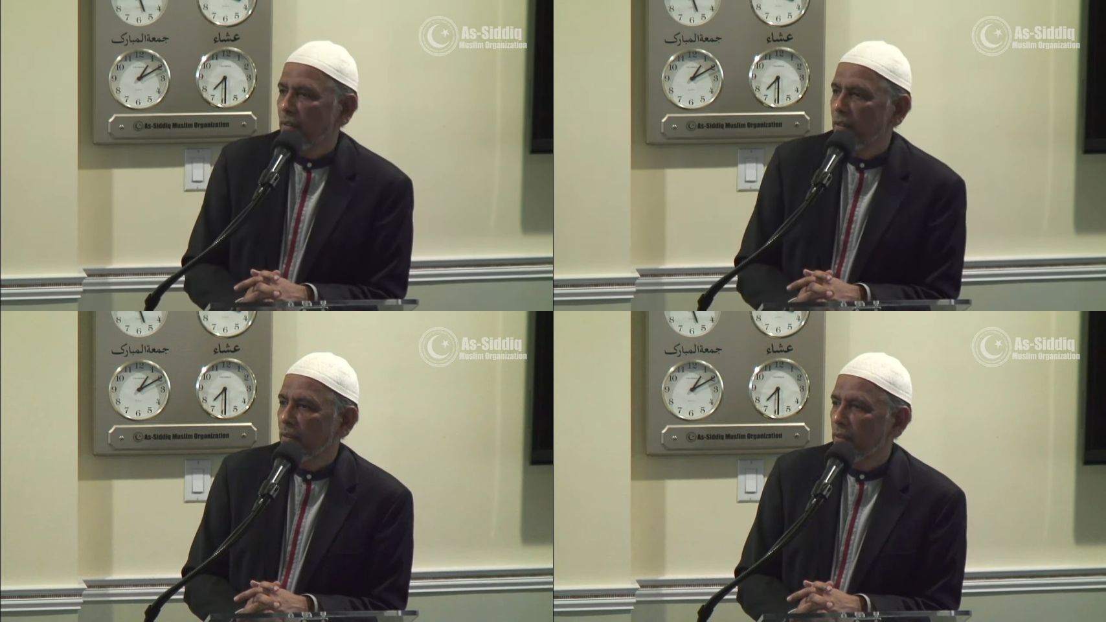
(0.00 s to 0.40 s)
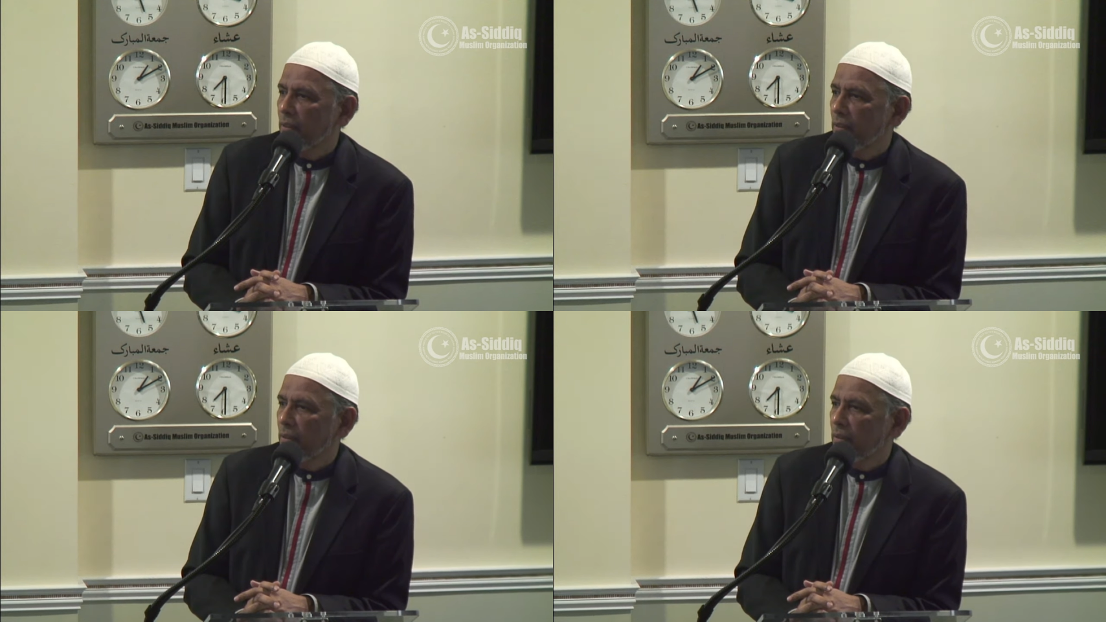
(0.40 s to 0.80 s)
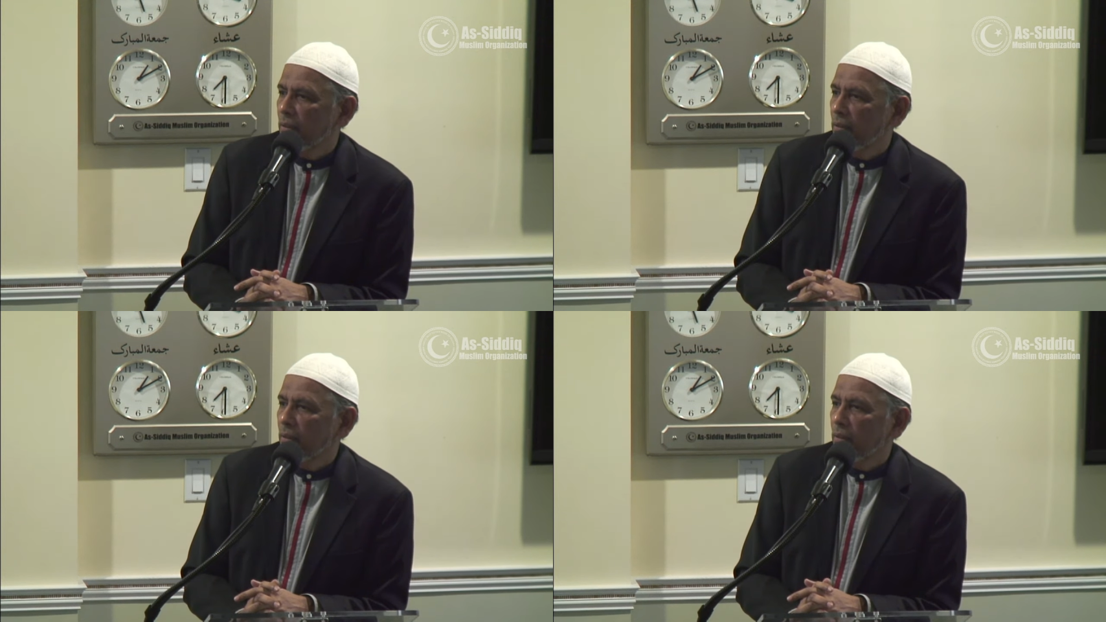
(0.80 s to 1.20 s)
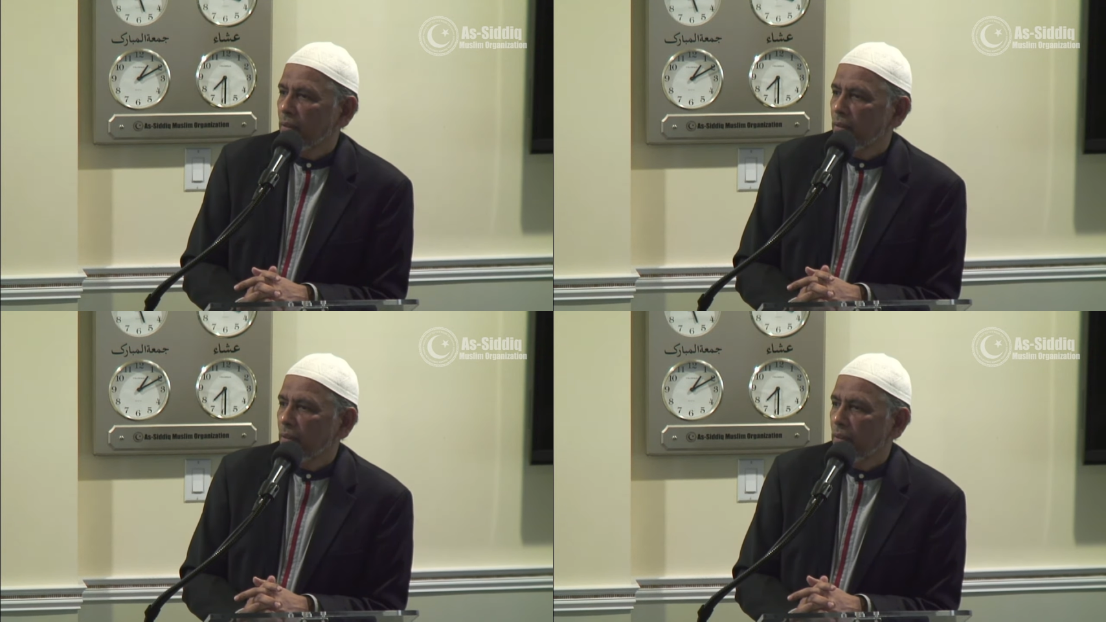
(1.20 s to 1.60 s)

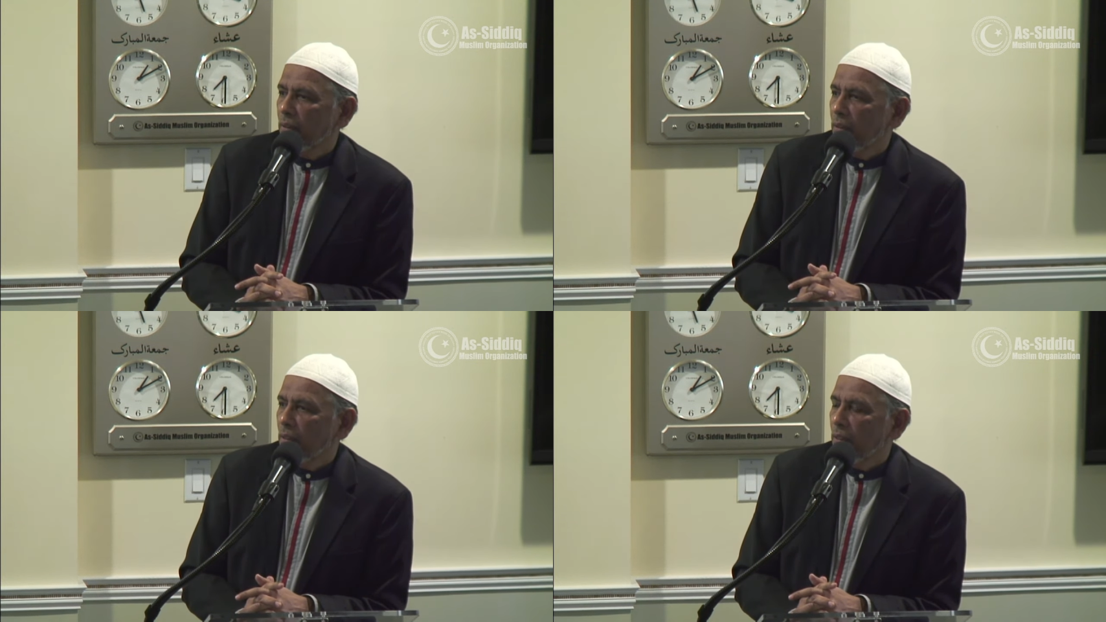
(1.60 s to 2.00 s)
No one is speaking in this clip.